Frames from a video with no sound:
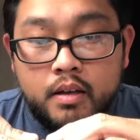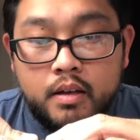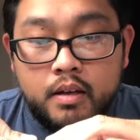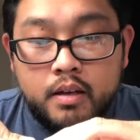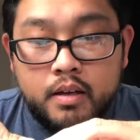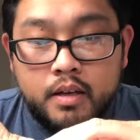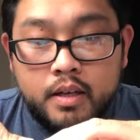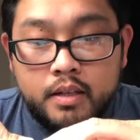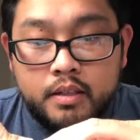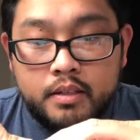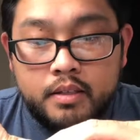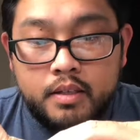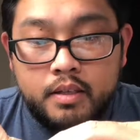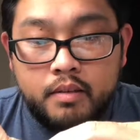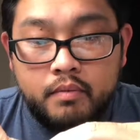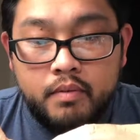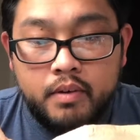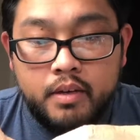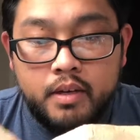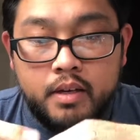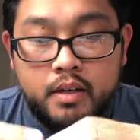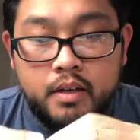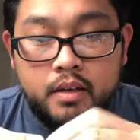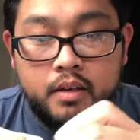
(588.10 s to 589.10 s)

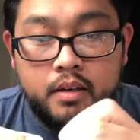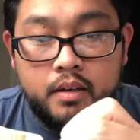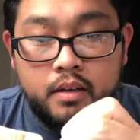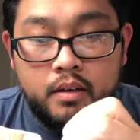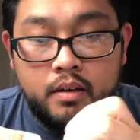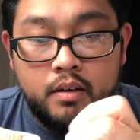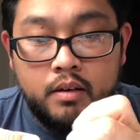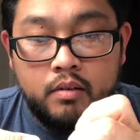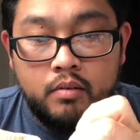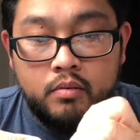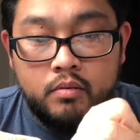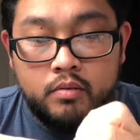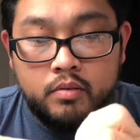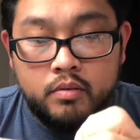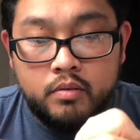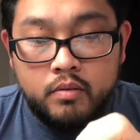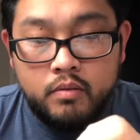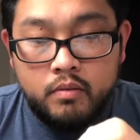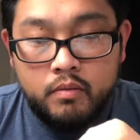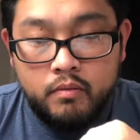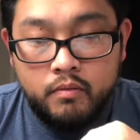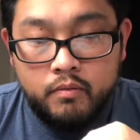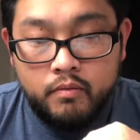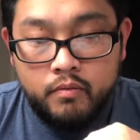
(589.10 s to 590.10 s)
connectivity goes
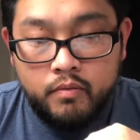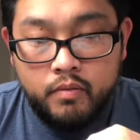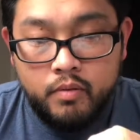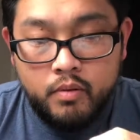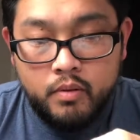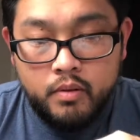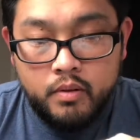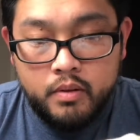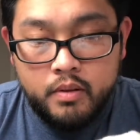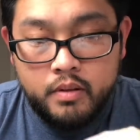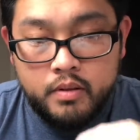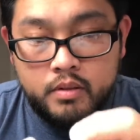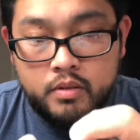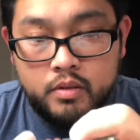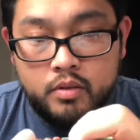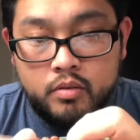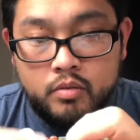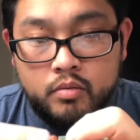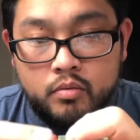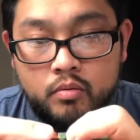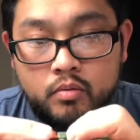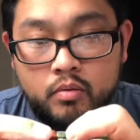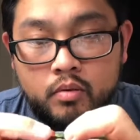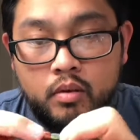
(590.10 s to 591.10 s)
for the
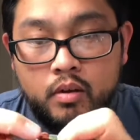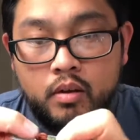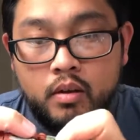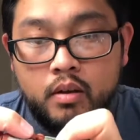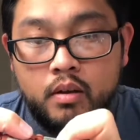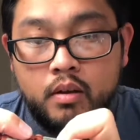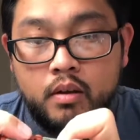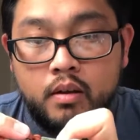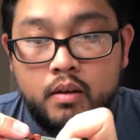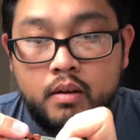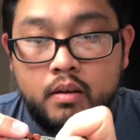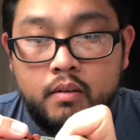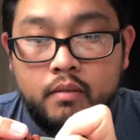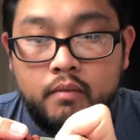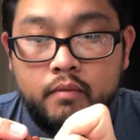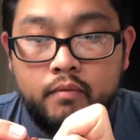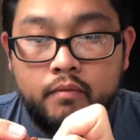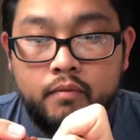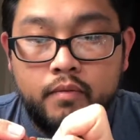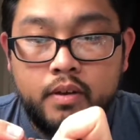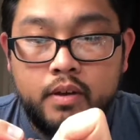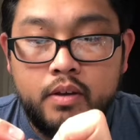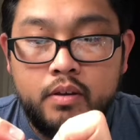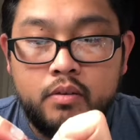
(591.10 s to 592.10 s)
two
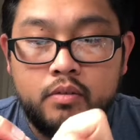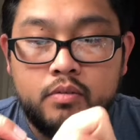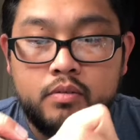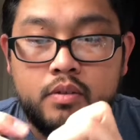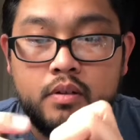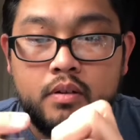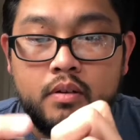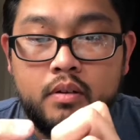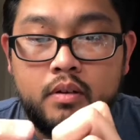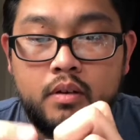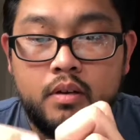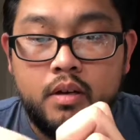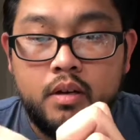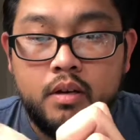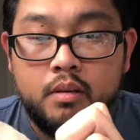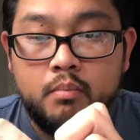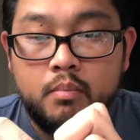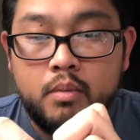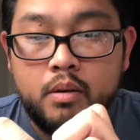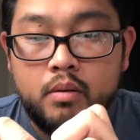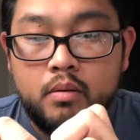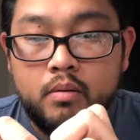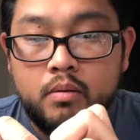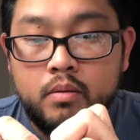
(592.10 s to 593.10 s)
figures in gun
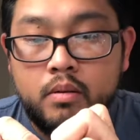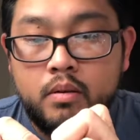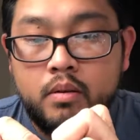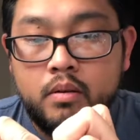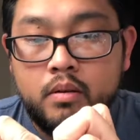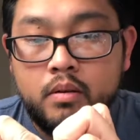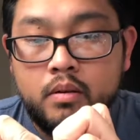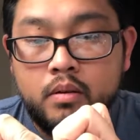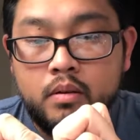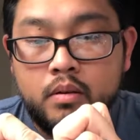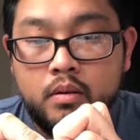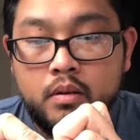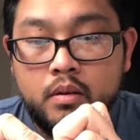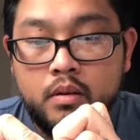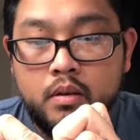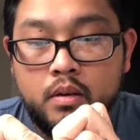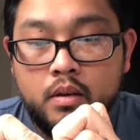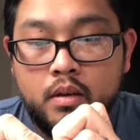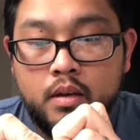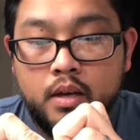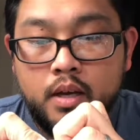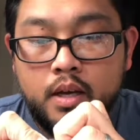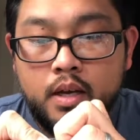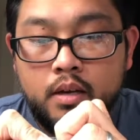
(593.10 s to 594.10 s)
mode.
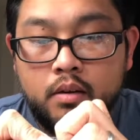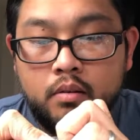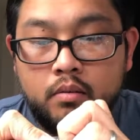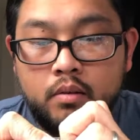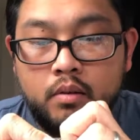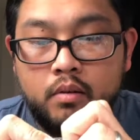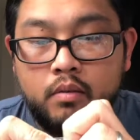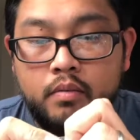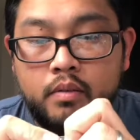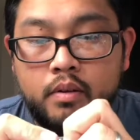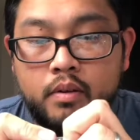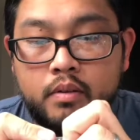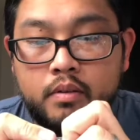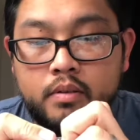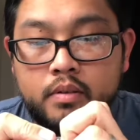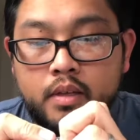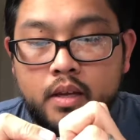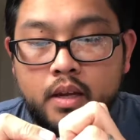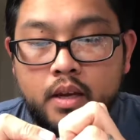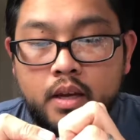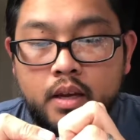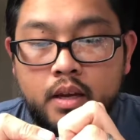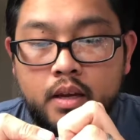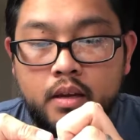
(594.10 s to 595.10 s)
I don't know if there's
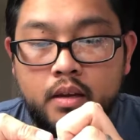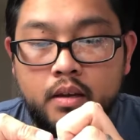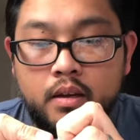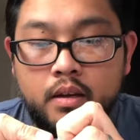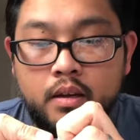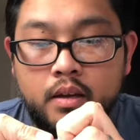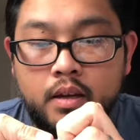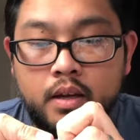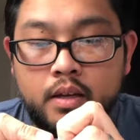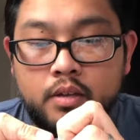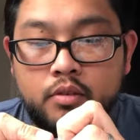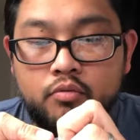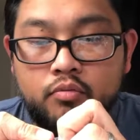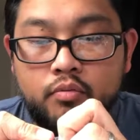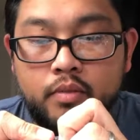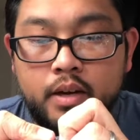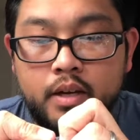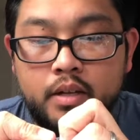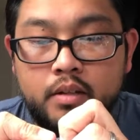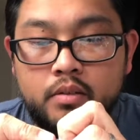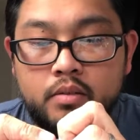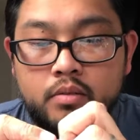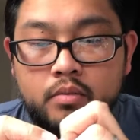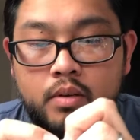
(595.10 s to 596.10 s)
a
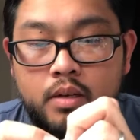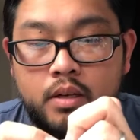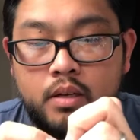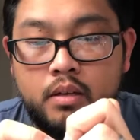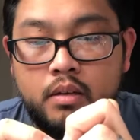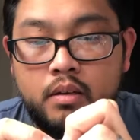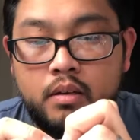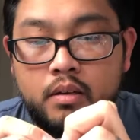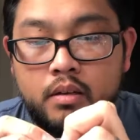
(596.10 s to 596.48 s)
trick to it,